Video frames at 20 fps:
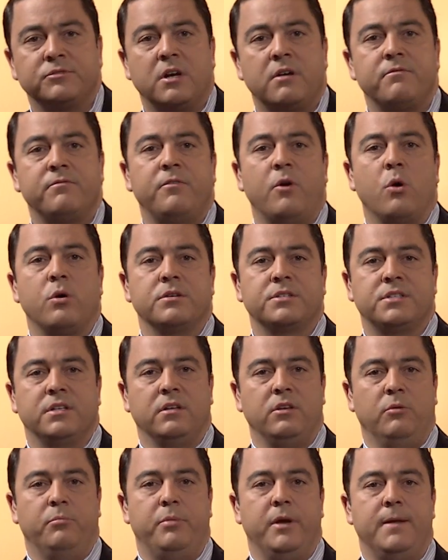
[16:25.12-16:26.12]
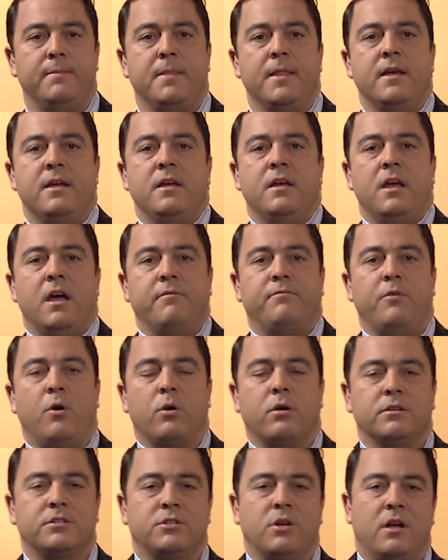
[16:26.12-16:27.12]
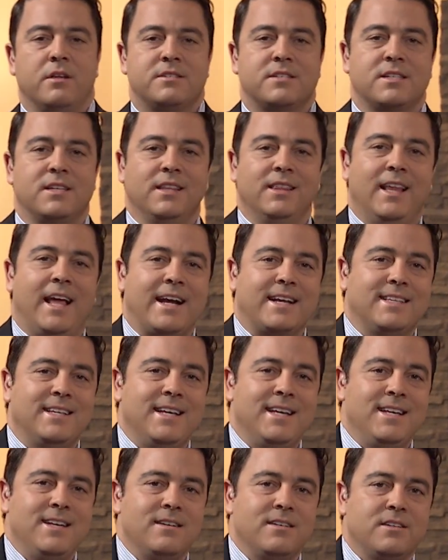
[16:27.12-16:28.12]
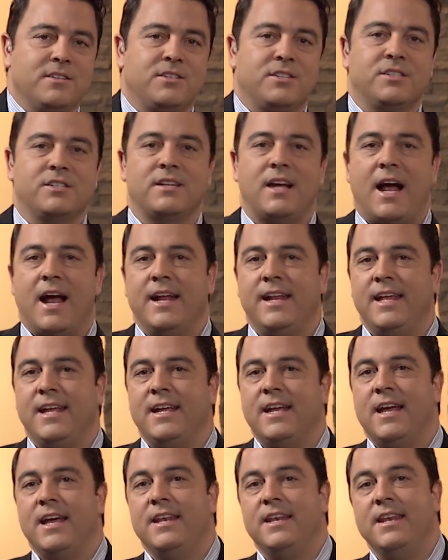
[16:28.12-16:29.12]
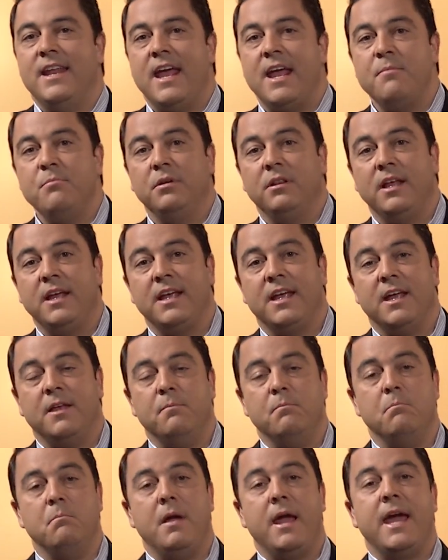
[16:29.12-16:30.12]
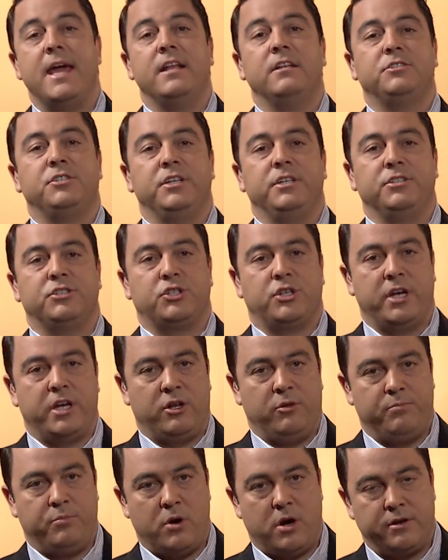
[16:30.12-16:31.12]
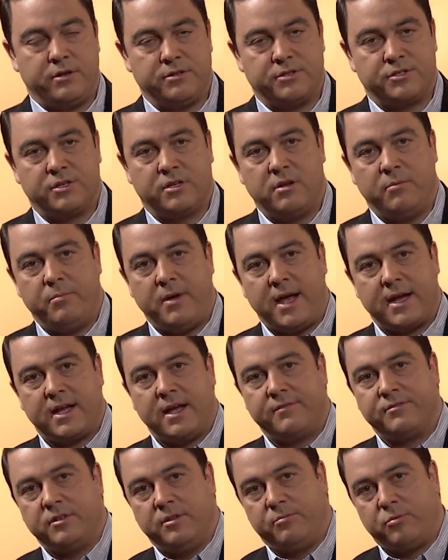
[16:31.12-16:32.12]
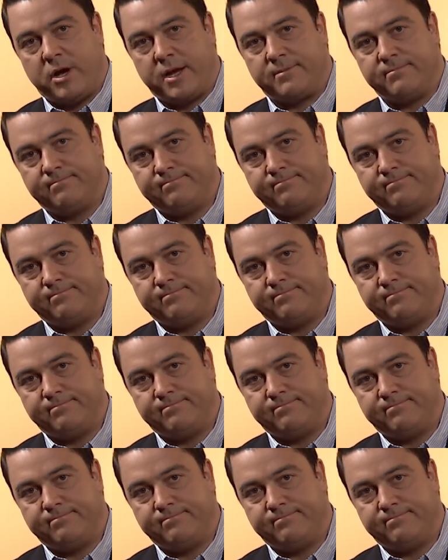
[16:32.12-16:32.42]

our focus a little bit and focus on selecting, signing, enabling, and managing channel partners. So come back after the break.